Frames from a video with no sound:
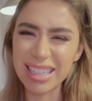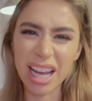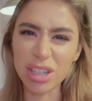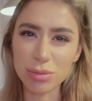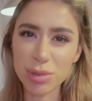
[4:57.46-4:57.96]

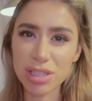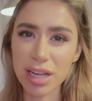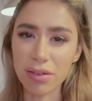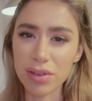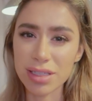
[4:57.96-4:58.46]

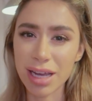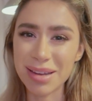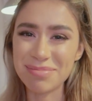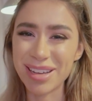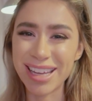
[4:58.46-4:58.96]
100% of the
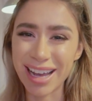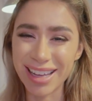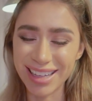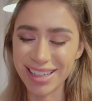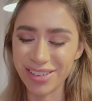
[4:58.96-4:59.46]
time. But yeah,
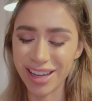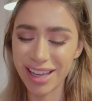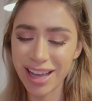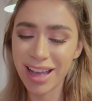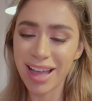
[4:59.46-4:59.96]
anyway,
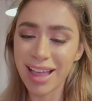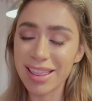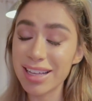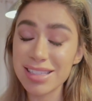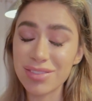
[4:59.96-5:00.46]

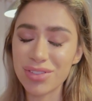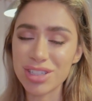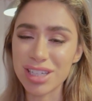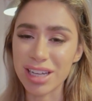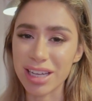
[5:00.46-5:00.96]
that's it for
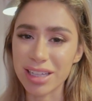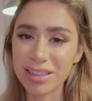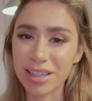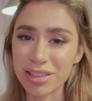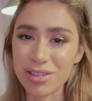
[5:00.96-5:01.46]

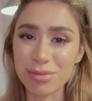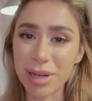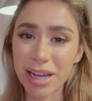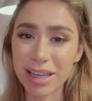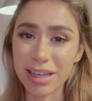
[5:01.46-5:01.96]
today. I'll tune
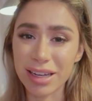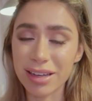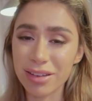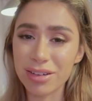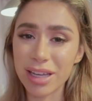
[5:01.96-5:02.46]
back in
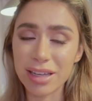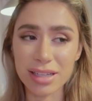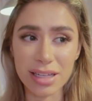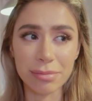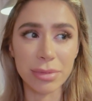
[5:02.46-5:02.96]
another day
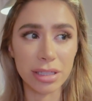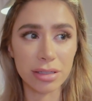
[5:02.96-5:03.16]
because I'm